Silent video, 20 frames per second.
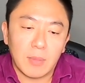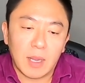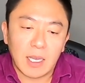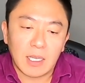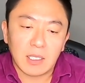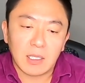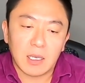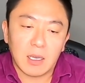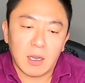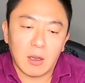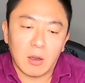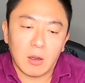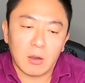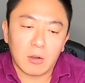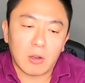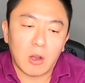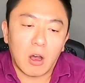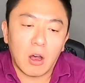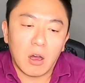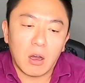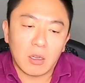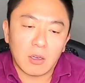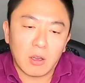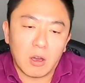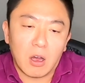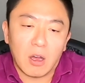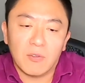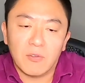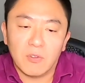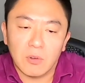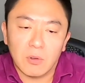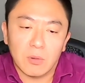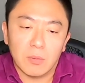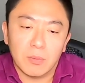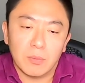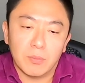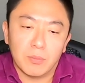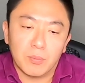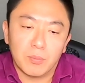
makes a god-awful